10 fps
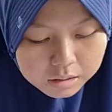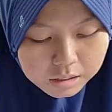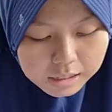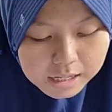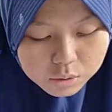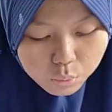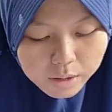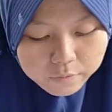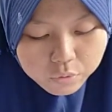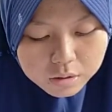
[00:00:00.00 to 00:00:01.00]
Tina
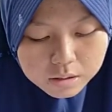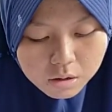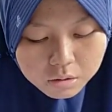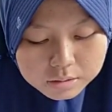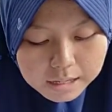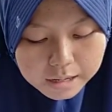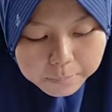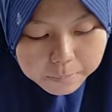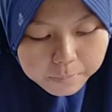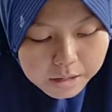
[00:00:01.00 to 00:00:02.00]
swam for a long
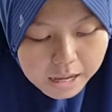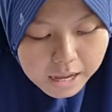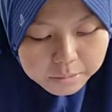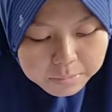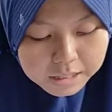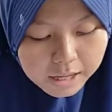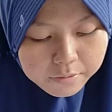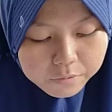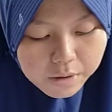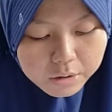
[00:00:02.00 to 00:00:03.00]
time and
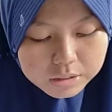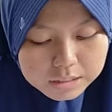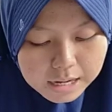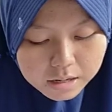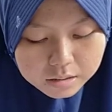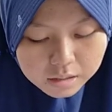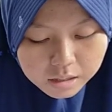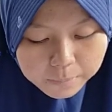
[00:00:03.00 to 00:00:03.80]
became very tired.